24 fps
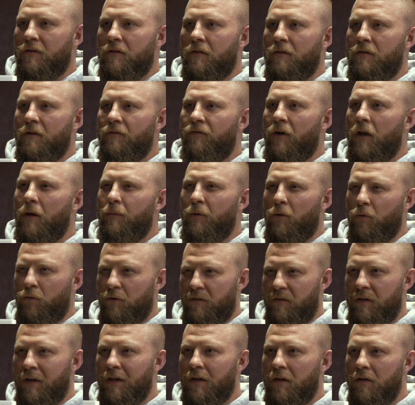just to develop a
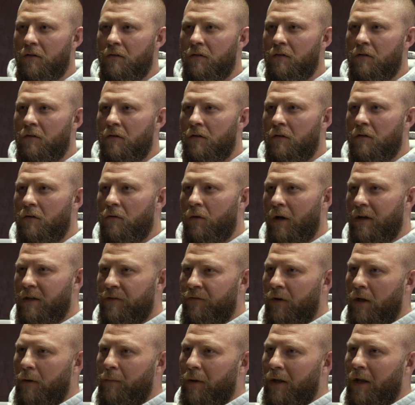routine, right?
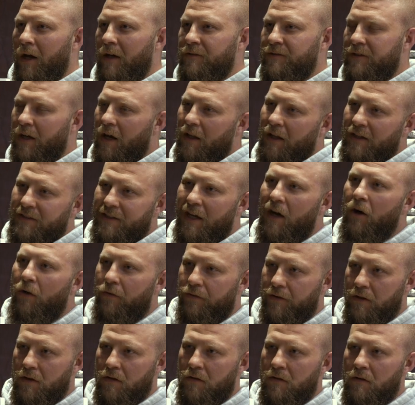Develop a lifestyle that's
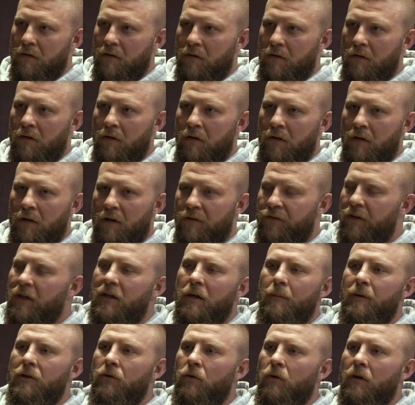healthy. Cuz he
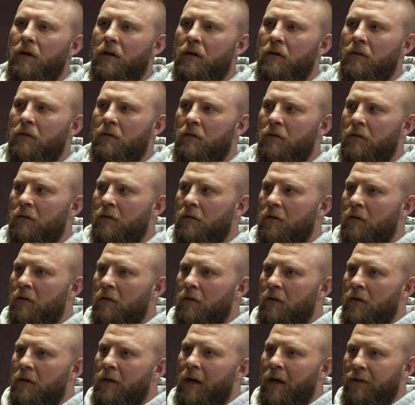could be doing
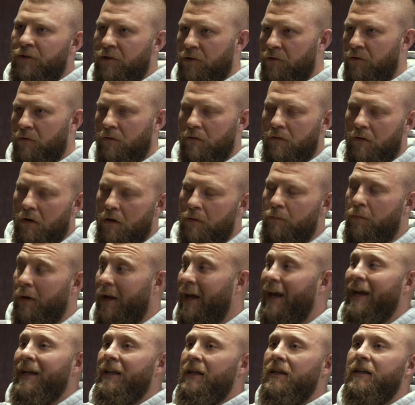not just your son,
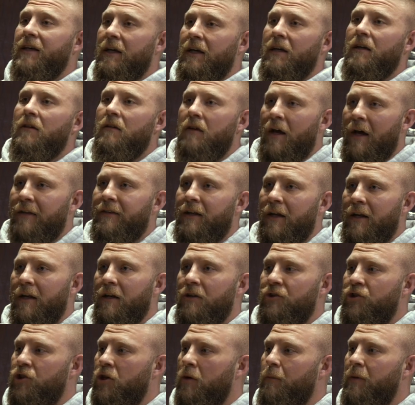but any kid at that
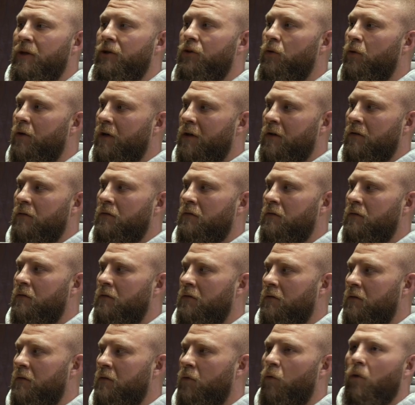age could be doing
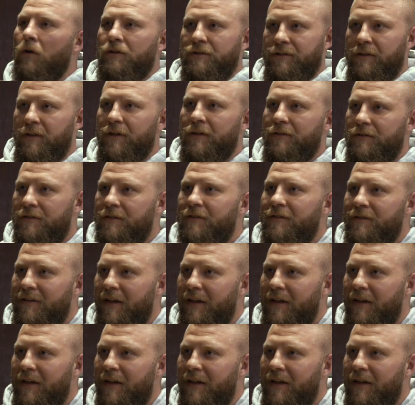worse things